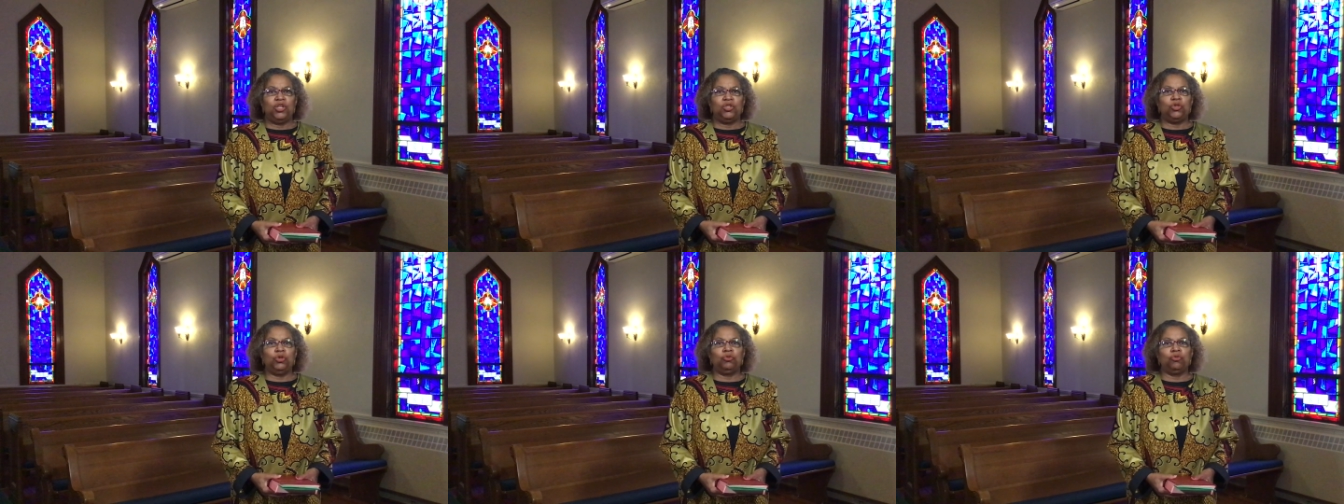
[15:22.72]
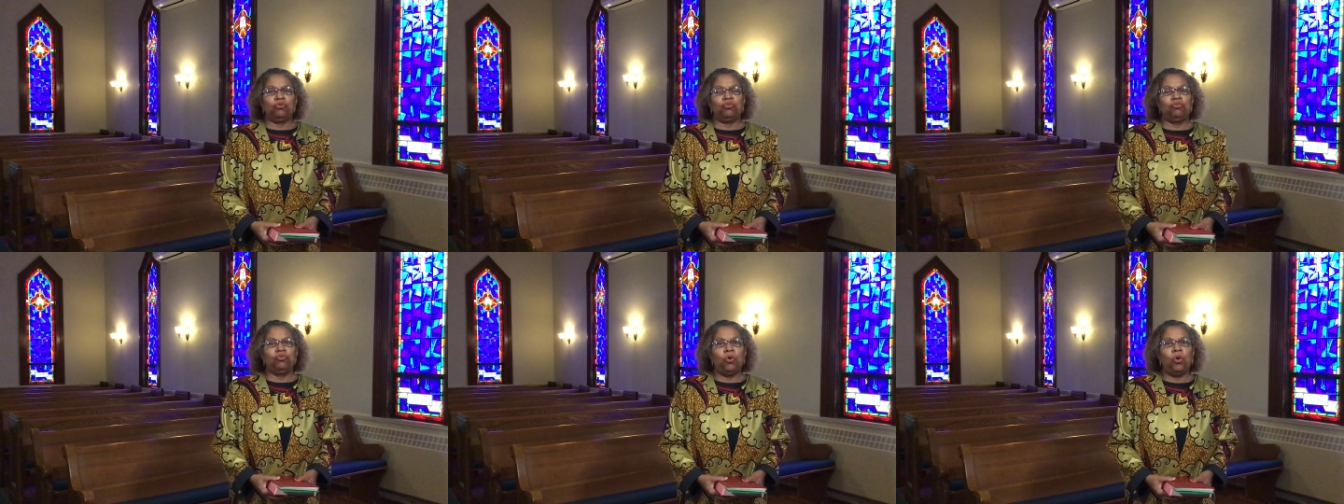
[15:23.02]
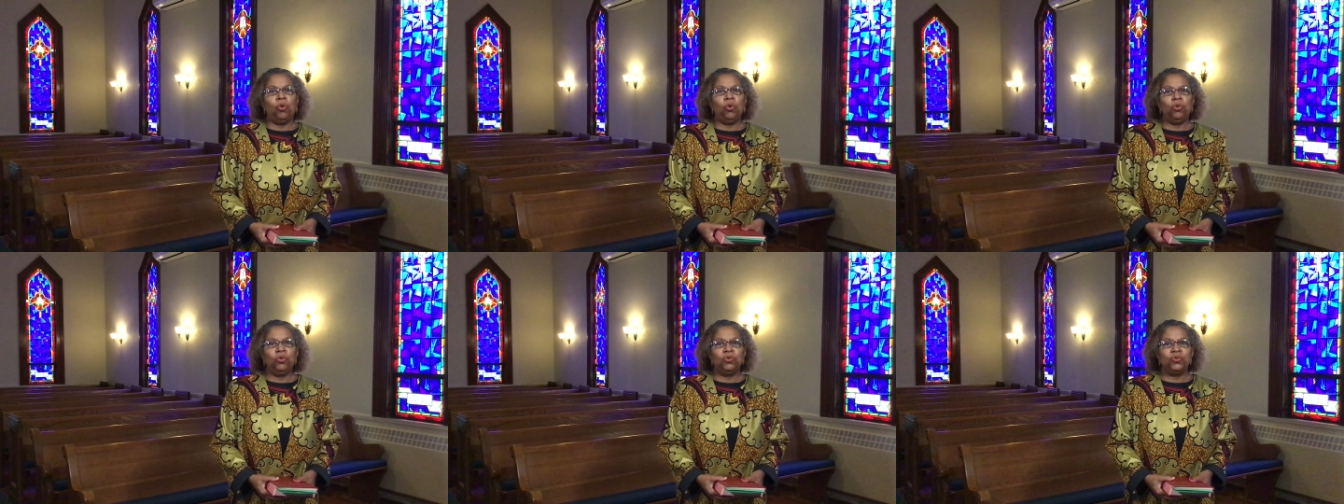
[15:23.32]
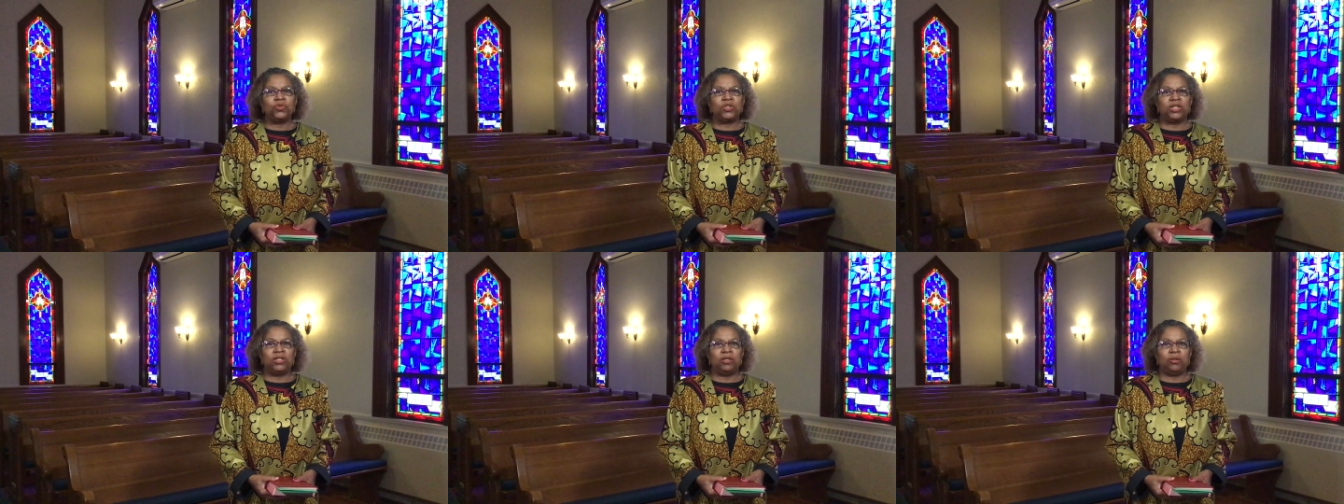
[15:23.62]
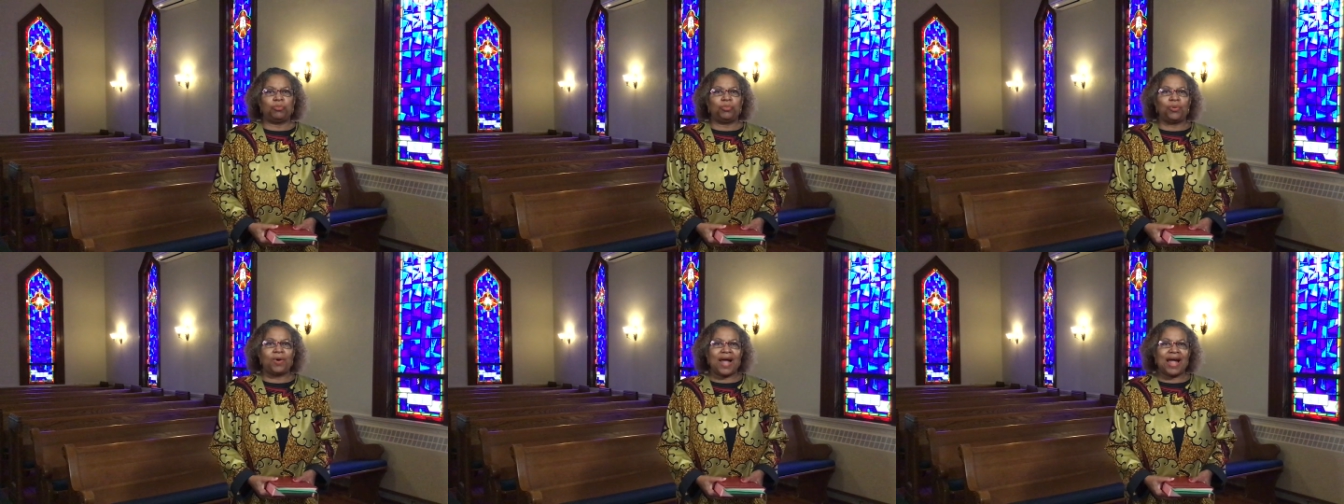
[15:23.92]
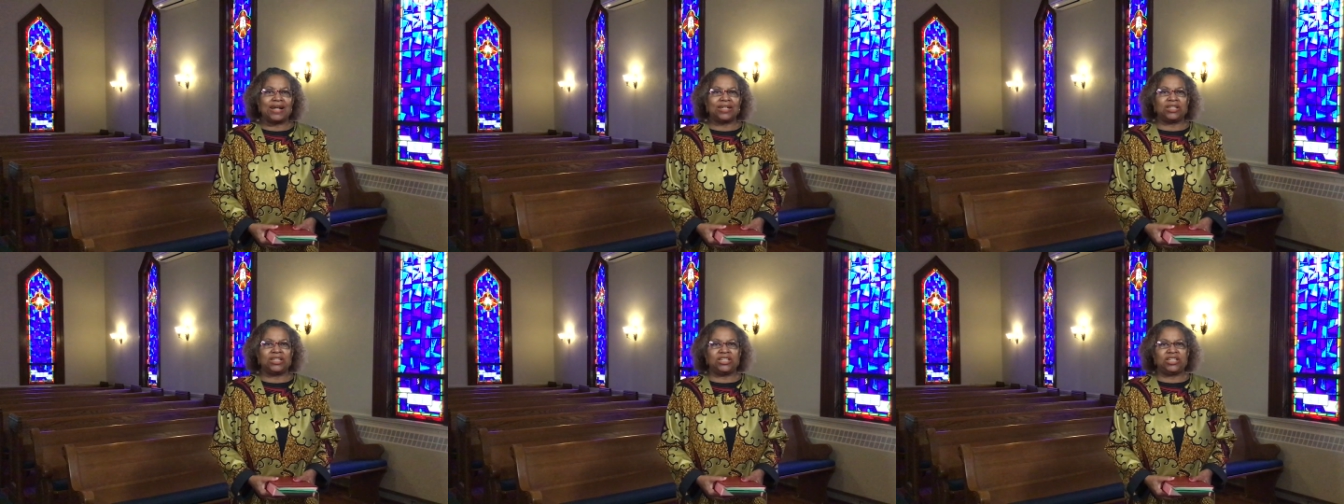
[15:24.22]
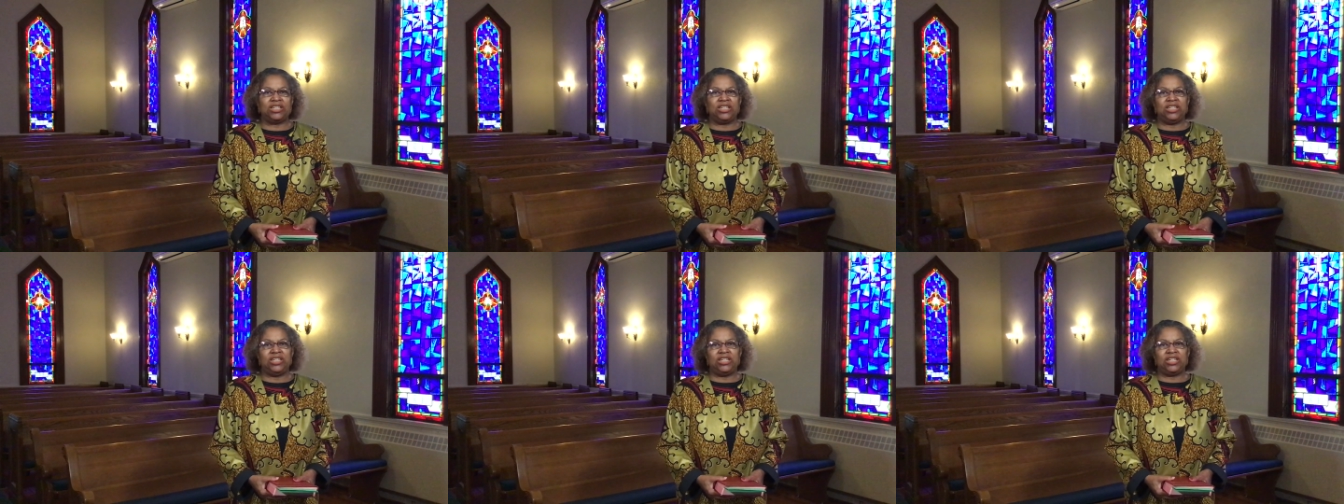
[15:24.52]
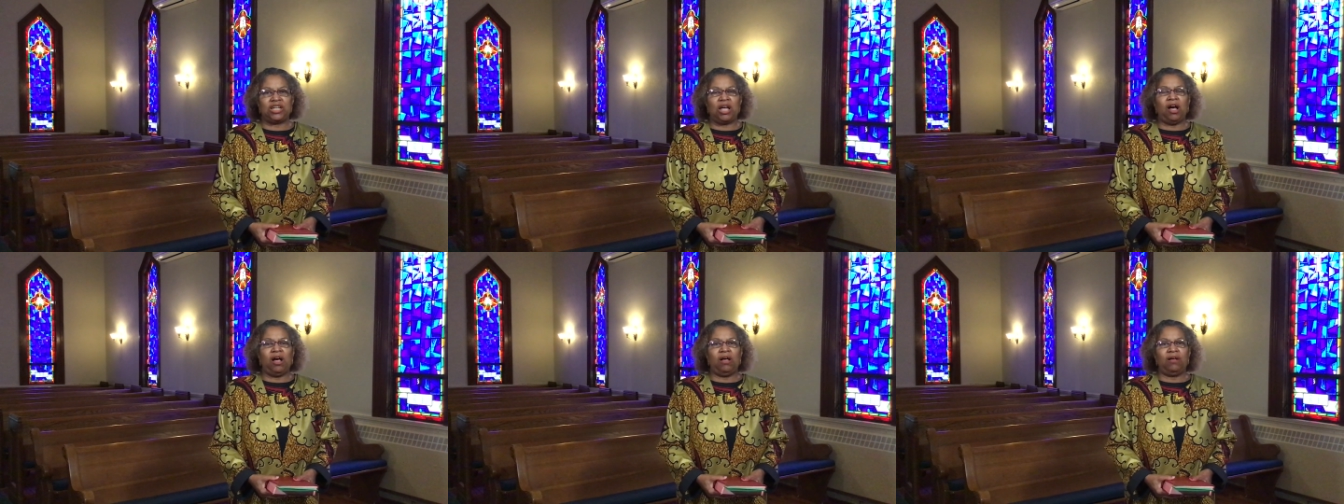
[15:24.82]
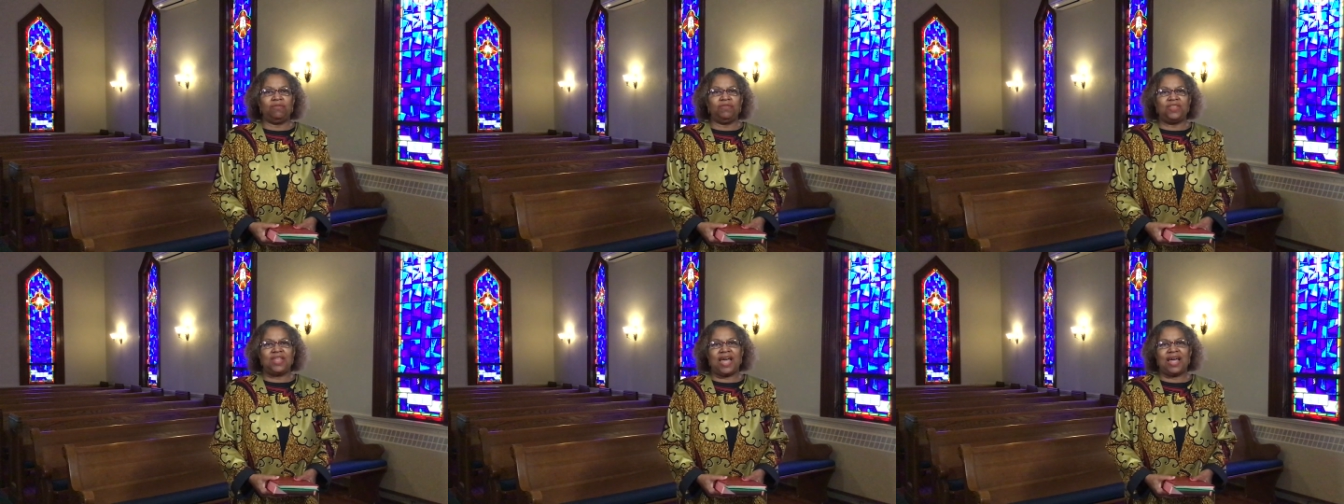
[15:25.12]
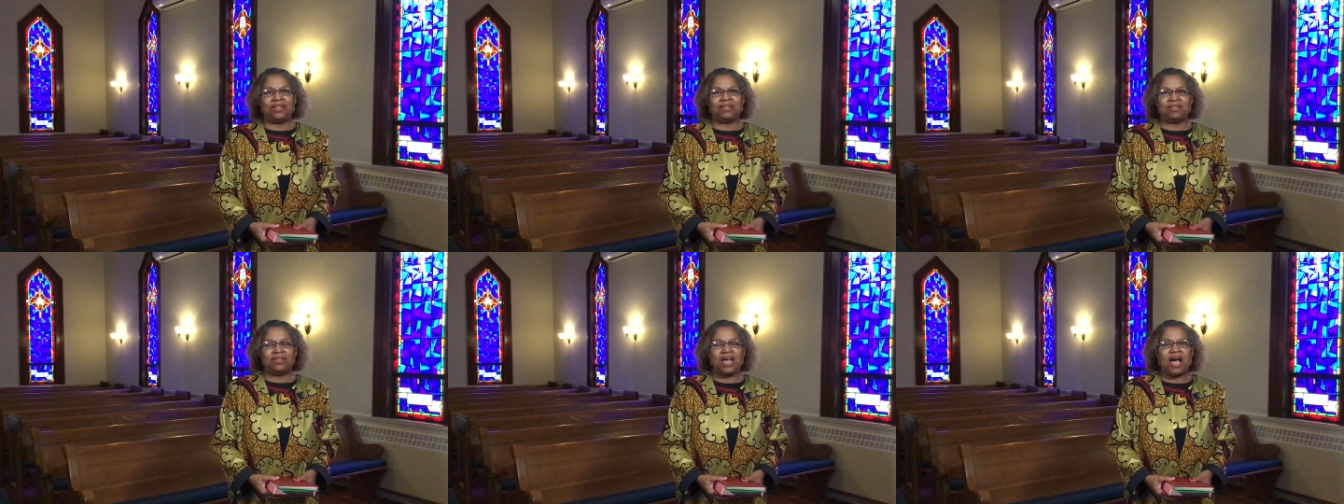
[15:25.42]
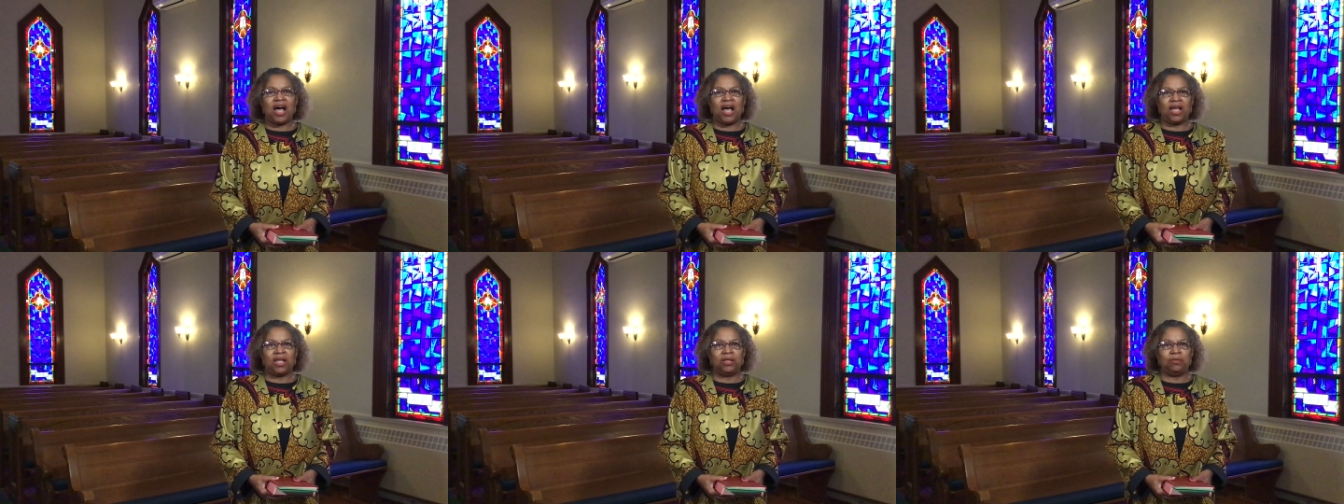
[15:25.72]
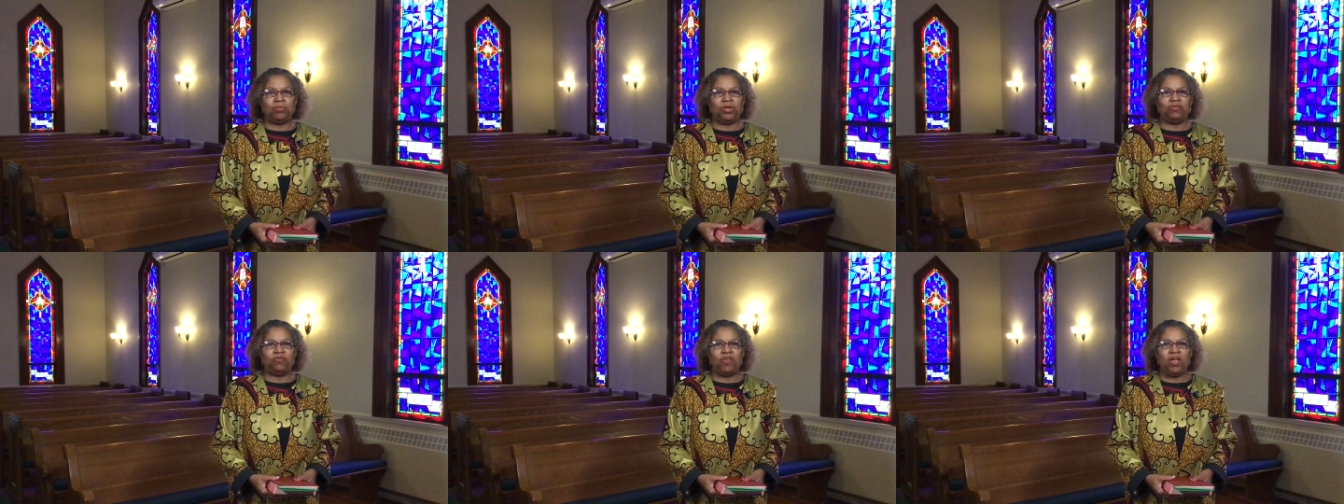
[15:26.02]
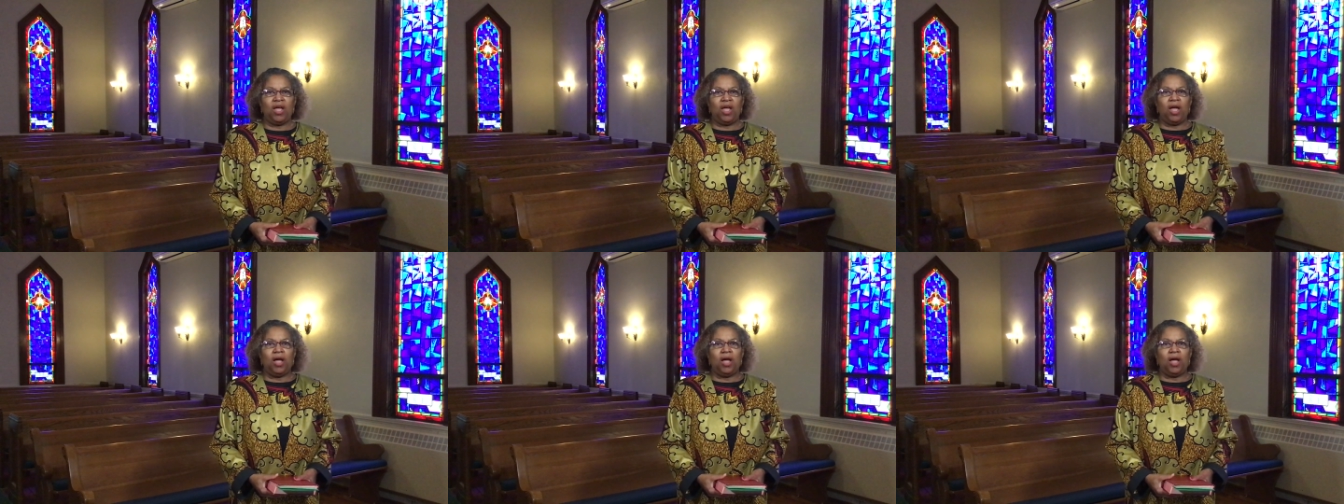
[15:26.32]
to the rules and the practices of that time of